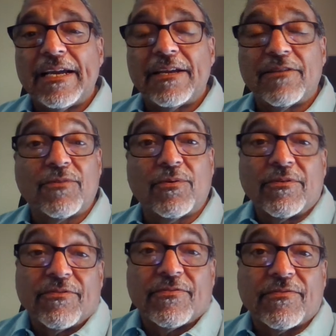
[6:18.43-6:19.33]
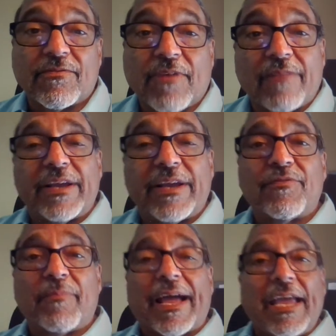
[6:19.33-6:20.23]
And of course, I
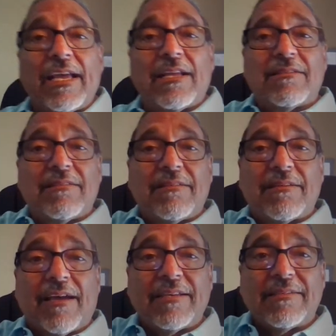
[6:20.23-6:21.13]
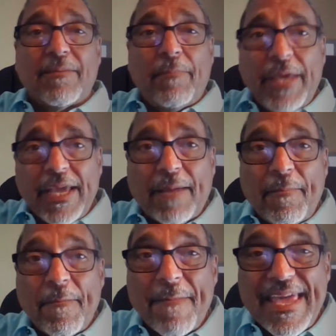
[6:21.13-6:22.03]
raised my hand. I said, pick
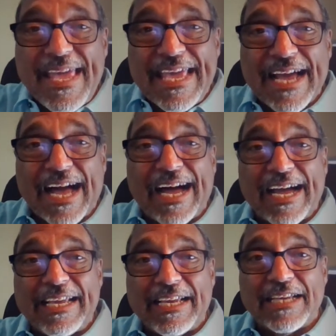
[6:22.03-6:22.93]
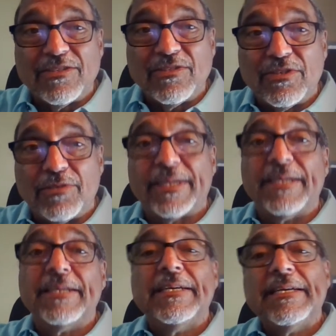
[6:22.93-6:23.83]
me, I can do it.
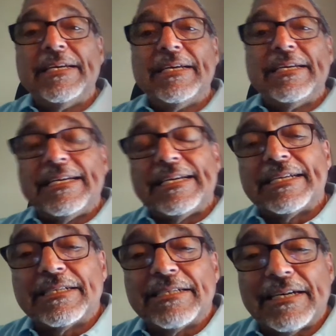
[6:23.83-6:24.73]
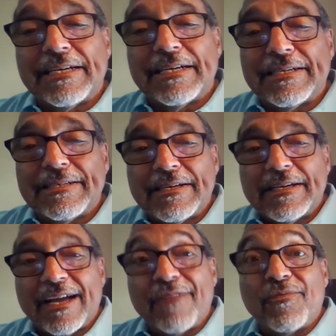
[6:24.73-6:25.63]
And
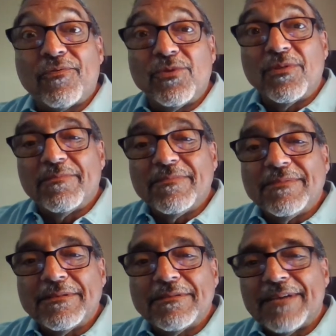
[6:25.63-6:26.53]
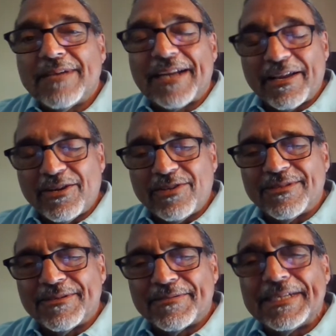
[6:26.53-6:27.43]
I fooled them, and I
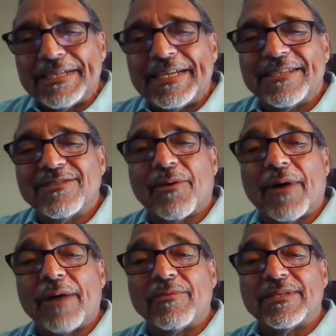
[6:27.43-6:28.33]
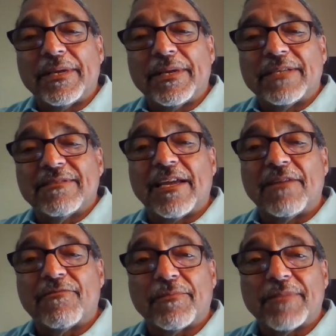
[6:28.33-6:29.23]
could do it. And so I was at Penn
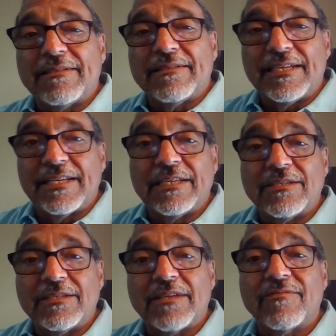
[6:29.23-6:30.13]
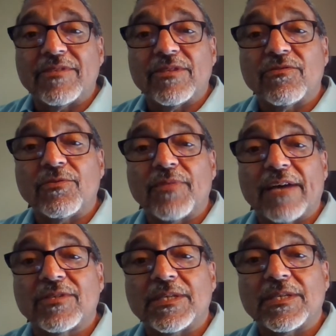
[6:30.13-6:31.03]
State from 1987 to
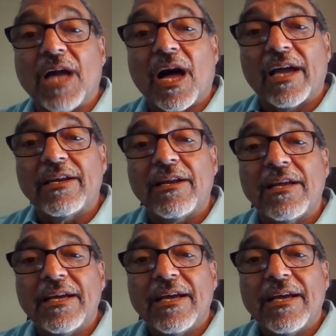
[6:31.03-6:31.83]
2009.